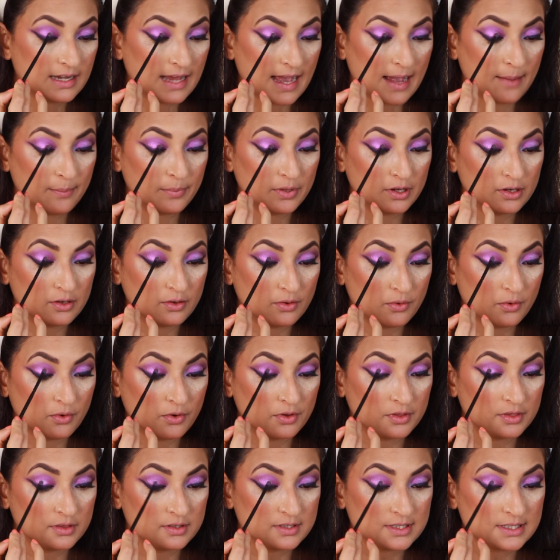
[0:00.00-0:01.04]
tap it
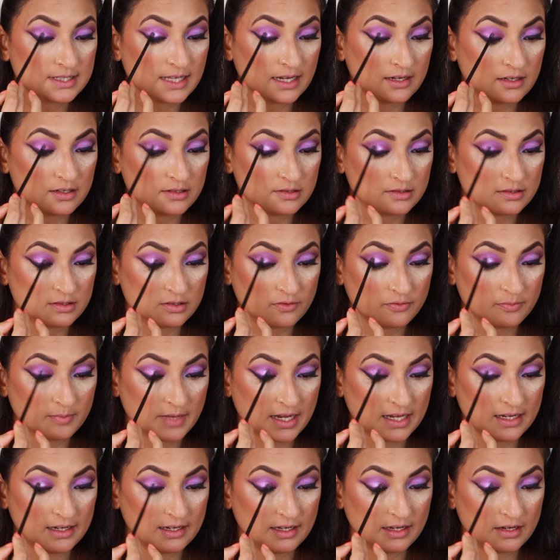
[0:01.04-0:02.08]
on the centers of
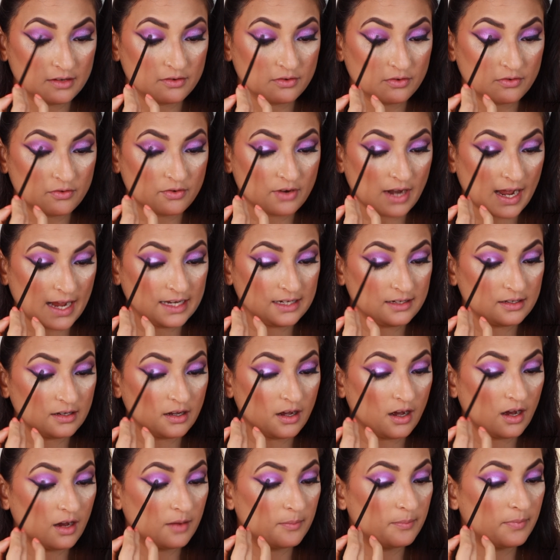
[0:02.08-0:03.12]
my lid right
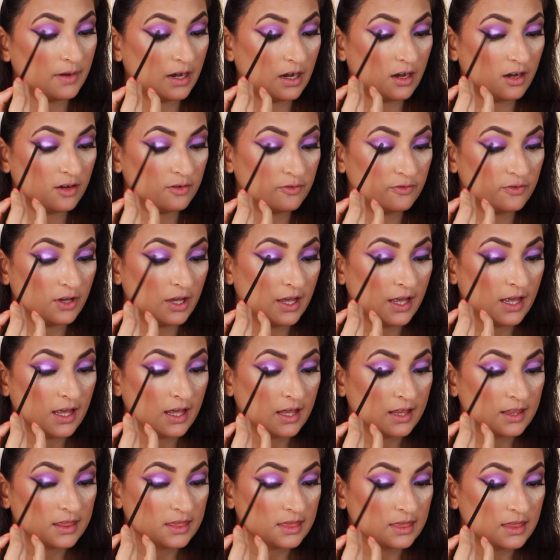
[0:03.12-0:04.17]
above
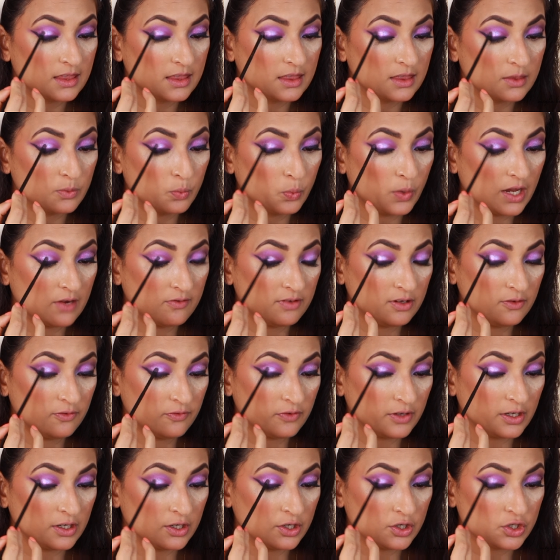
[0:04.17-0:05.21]
where we
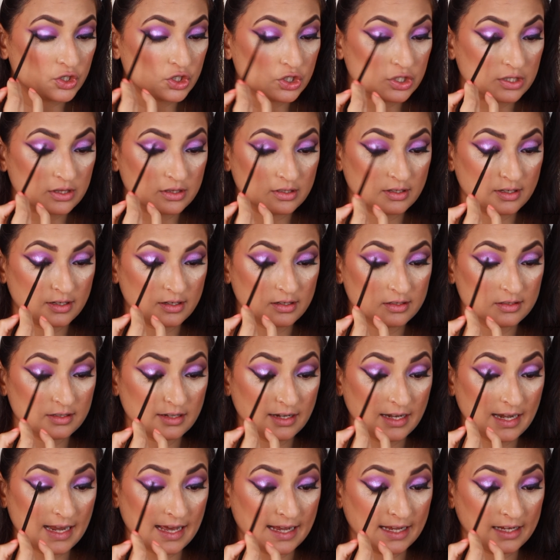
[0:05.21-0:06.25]
finish the
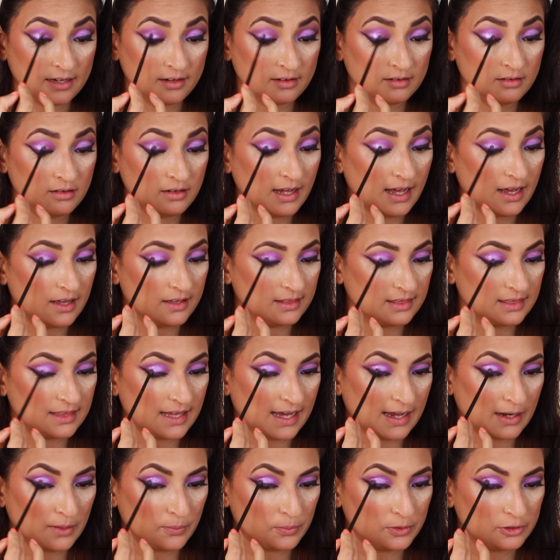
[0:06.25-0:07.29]
liner, and
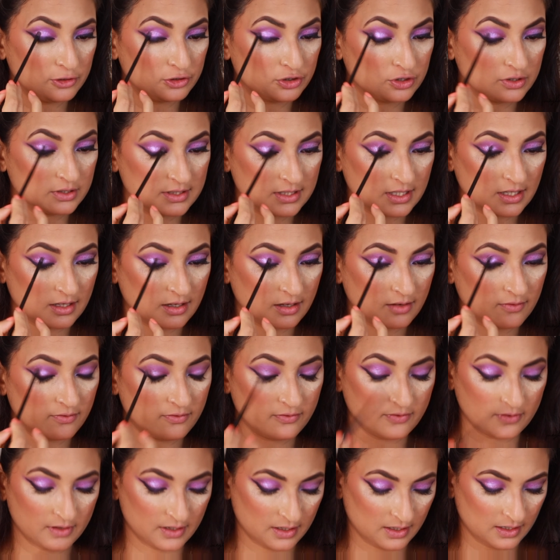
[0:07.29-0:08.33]
that will just give
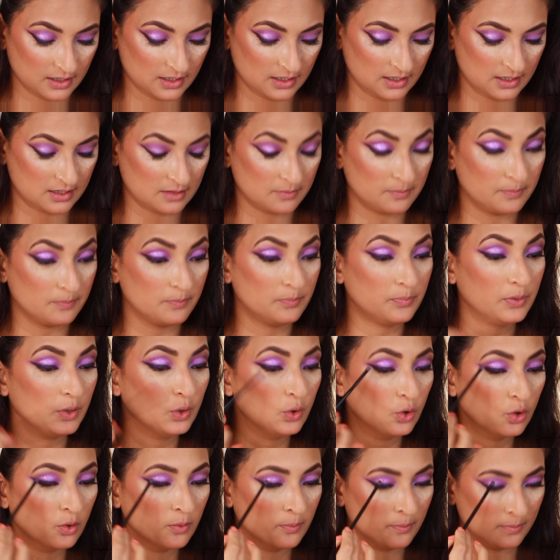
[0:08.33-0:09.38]
it a
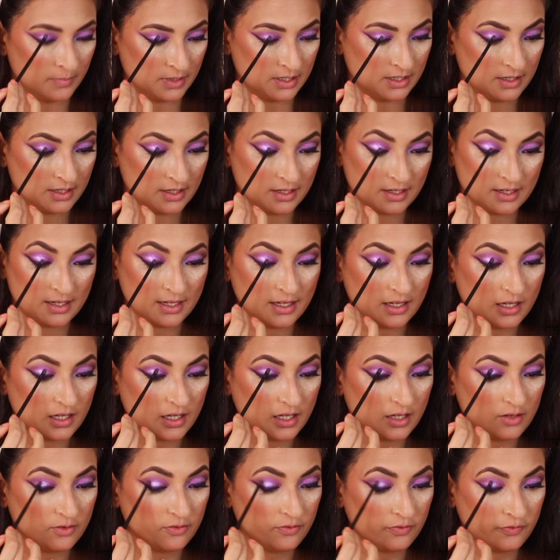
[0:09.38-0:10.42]
boom
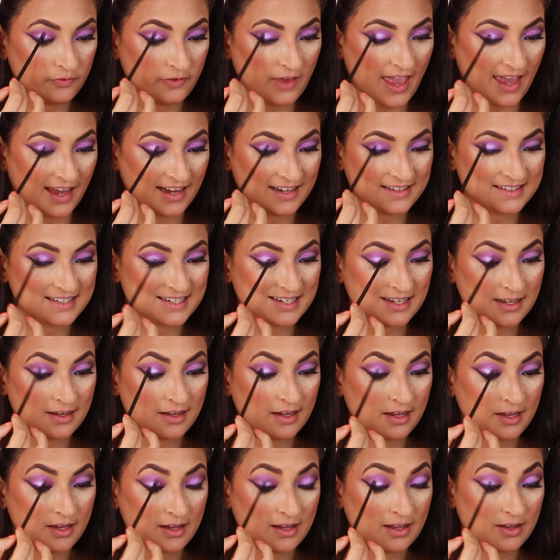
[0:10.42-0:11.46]
effect
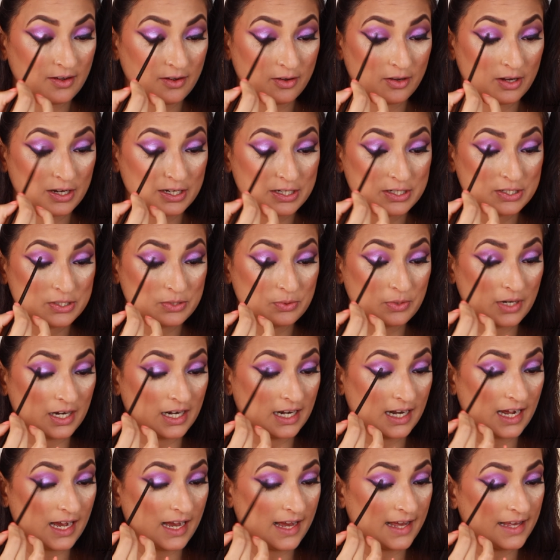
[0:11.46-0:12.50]
to our
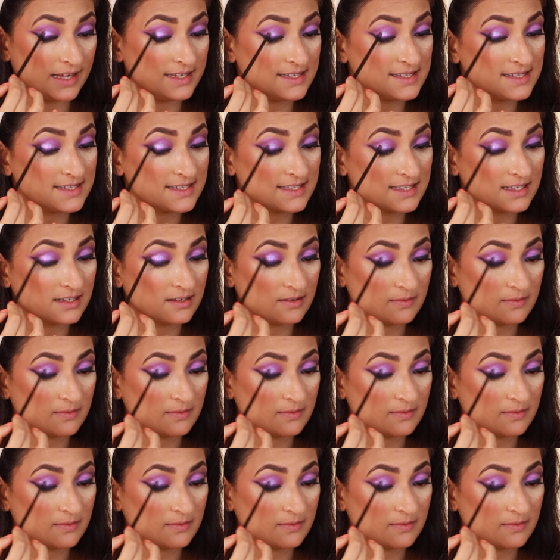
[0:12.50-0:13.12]
eyes.